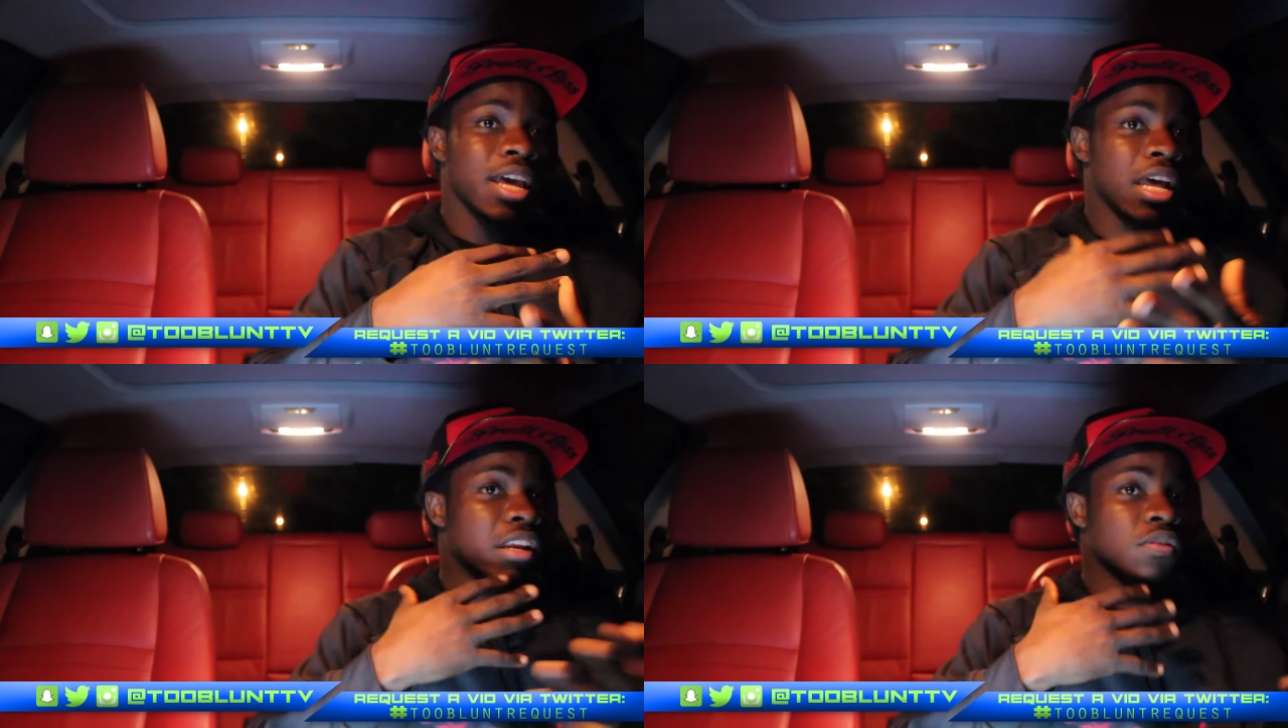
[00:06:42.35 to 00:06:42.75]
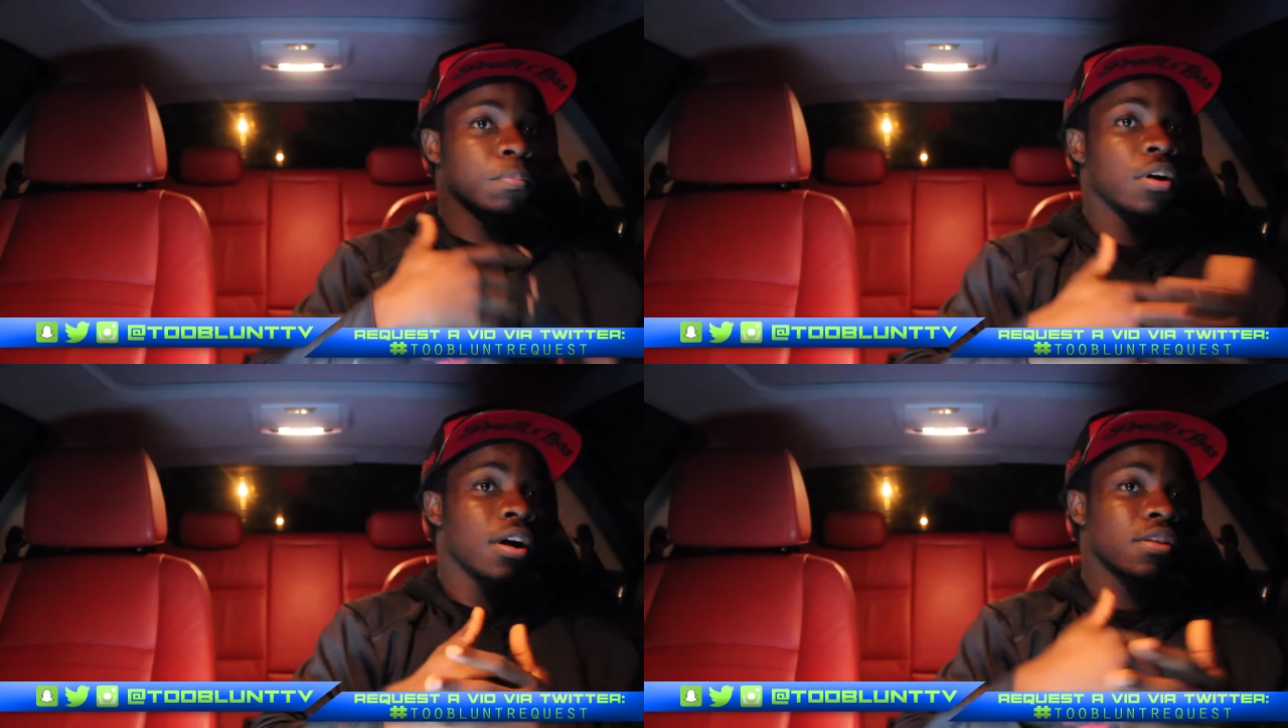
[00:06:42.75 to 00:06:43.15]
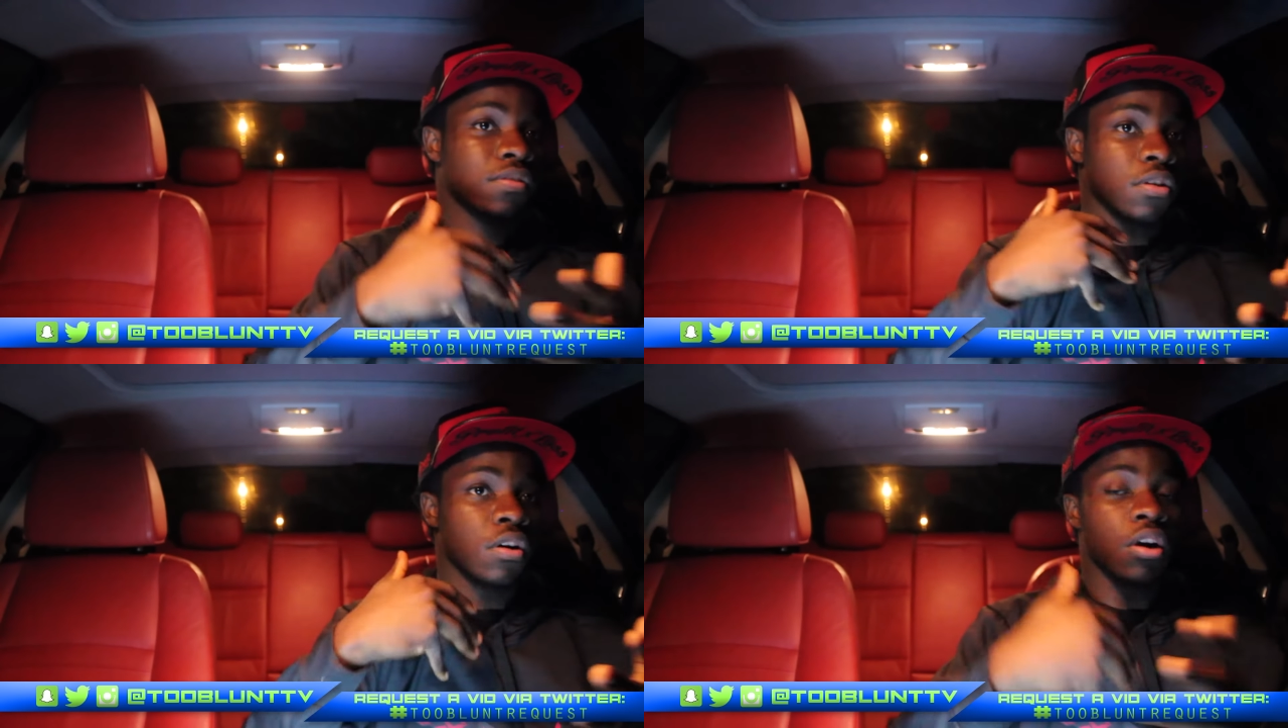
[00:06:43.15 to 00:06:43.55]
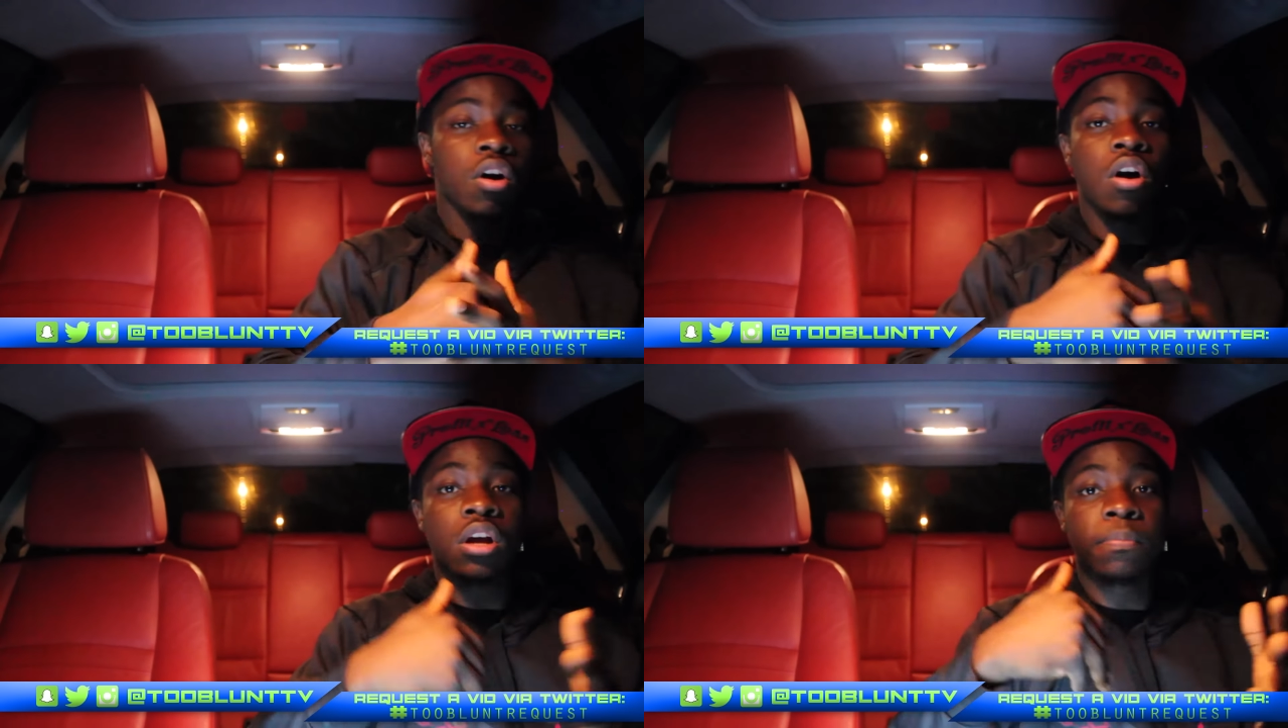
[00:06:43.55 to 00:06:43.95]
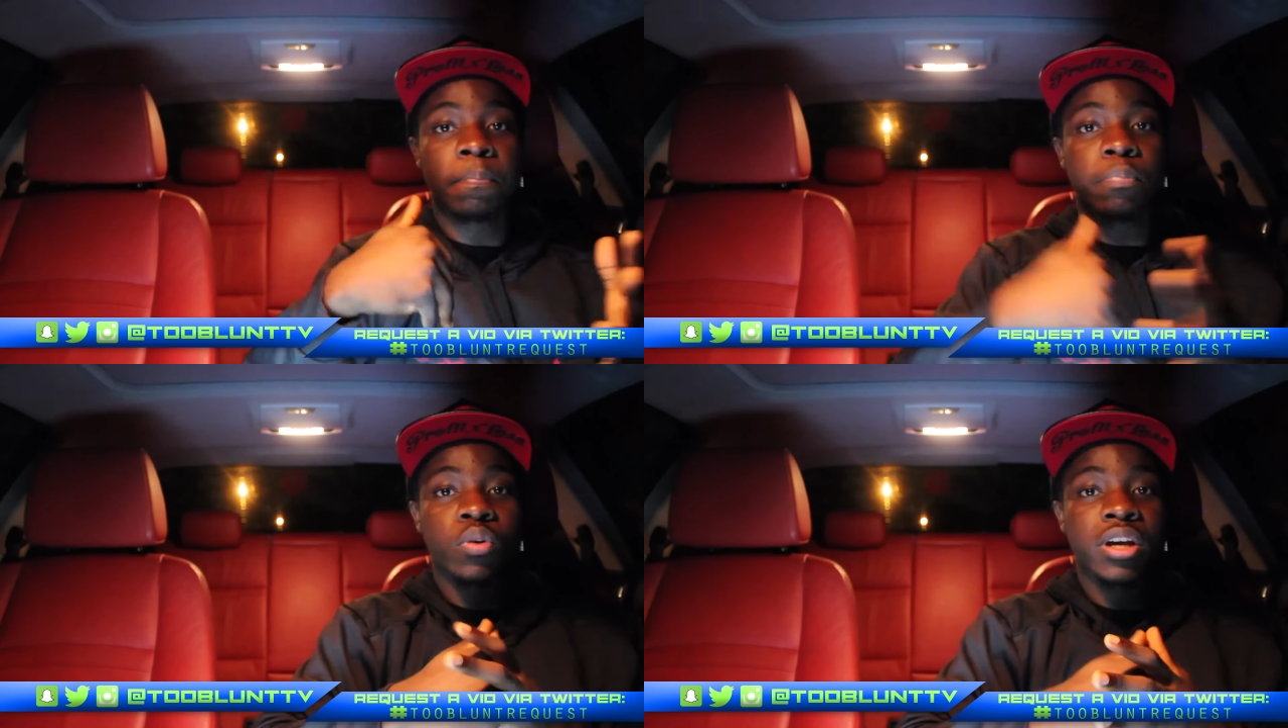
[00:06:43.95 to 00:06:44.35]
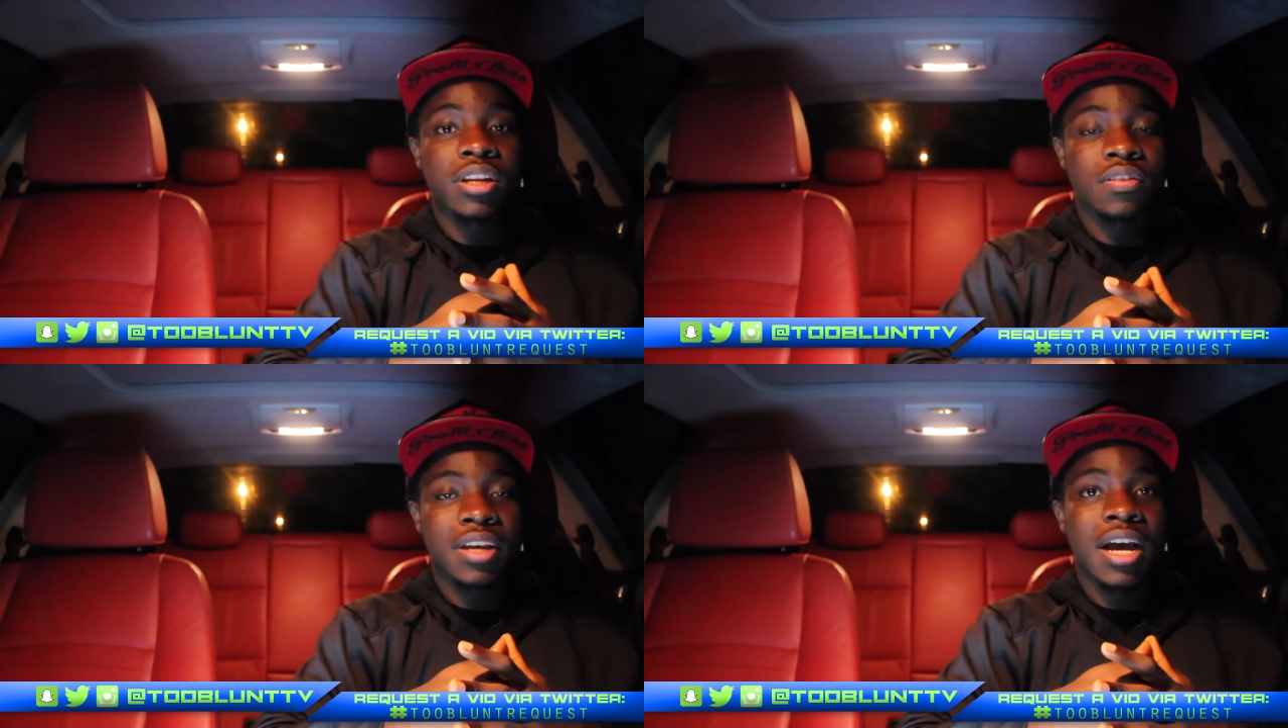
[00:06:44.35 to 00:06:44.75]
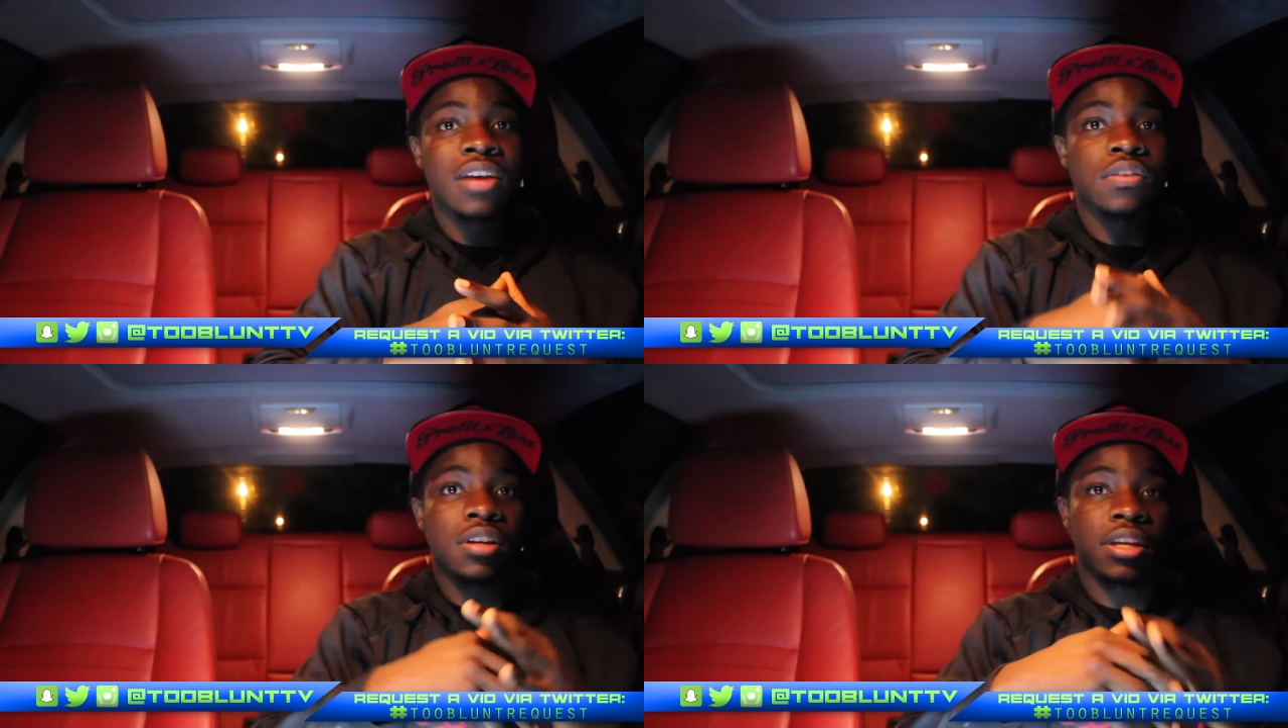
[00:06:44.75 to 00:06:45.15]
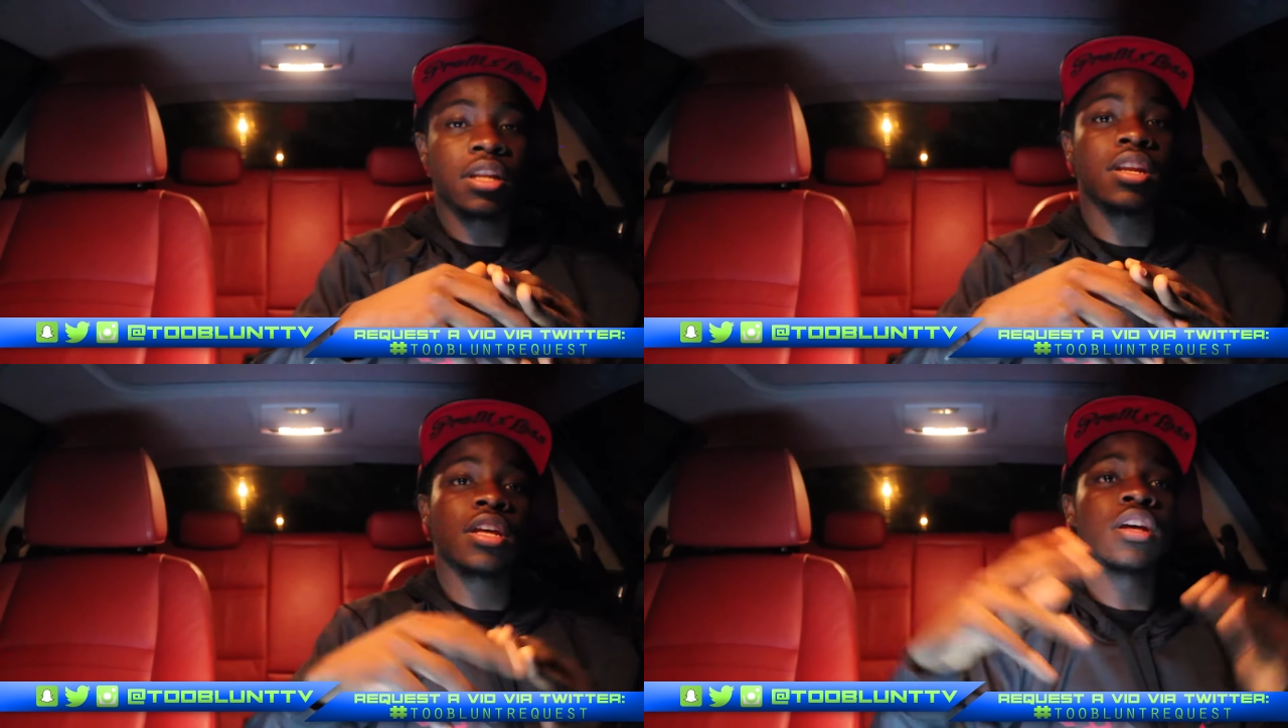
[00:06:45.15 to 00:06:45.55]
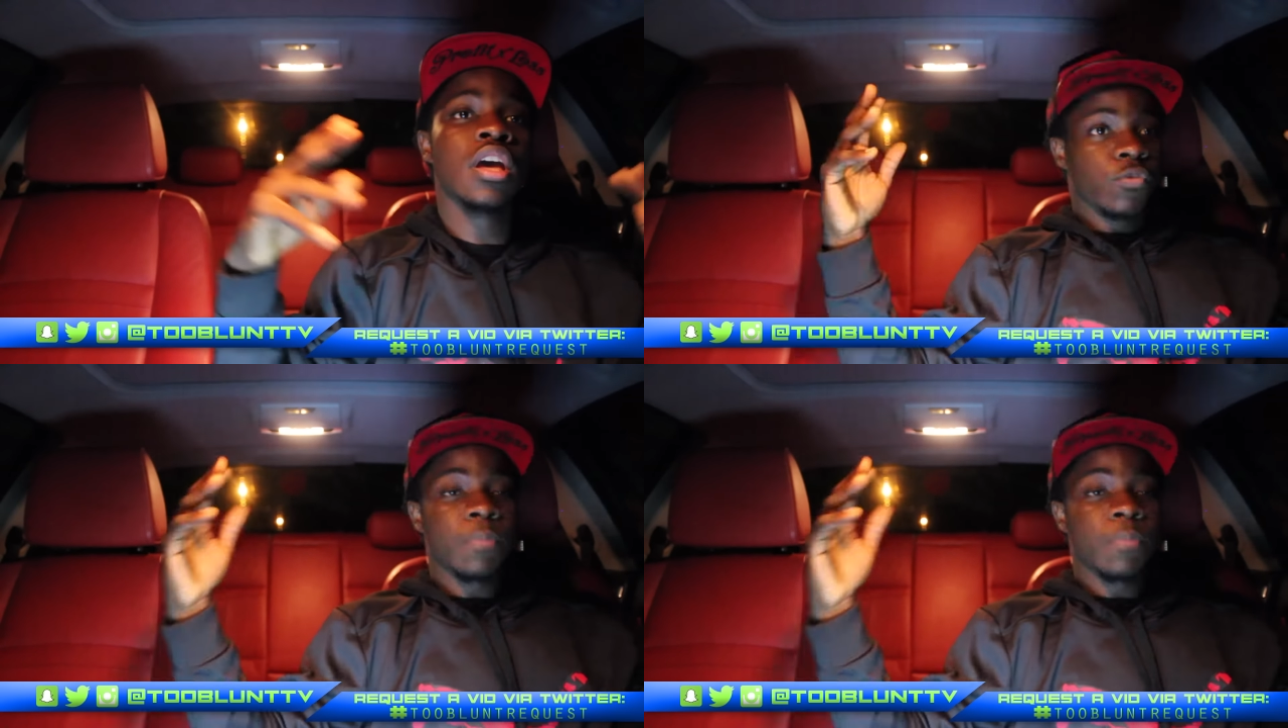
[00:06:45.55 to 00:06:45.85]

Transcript: And these bars are on point. These guys are killing it.